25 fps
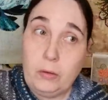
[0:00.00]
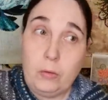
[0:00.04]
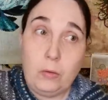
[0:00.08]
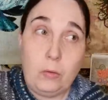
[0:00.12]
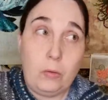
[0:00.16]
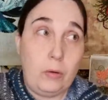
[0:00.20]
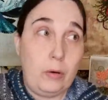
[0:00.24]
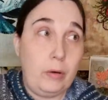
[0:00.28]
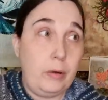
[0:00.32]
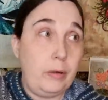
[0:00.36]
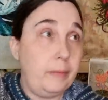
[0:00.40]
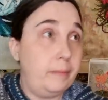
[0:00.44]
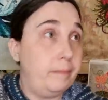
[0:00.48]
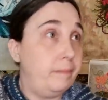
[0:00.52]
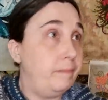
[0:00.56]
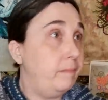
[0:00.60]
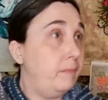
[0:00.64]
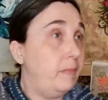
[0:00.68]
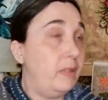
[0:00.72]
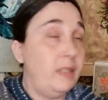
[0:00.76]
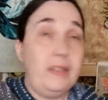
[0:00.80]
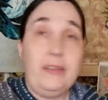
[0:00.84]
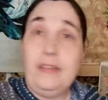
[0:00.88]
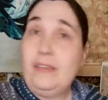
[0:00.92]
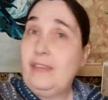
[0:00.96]
or
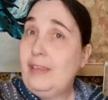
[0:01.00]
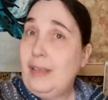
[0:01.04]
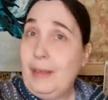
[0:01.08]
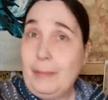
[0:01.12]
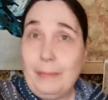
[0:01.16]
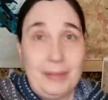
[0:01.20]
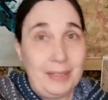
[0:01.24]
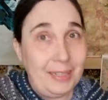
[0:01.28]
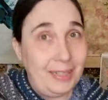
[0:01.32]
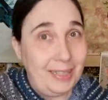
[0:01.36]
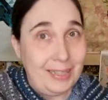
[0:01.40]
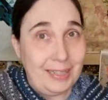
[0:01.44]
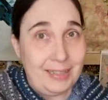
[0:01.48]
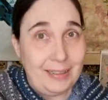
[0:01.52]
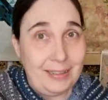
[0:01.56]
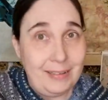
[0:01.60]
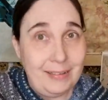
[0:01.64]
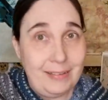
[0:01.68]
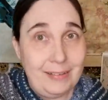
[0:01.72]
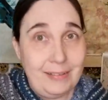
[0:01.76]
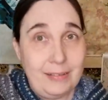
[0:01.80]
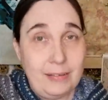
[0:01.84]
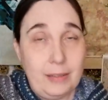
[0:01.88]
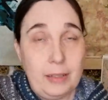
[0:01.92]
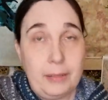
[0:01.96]
something
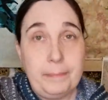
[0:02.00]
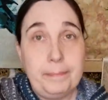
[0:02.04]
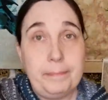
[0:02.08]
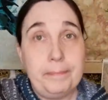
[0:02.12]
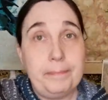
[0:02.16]
else.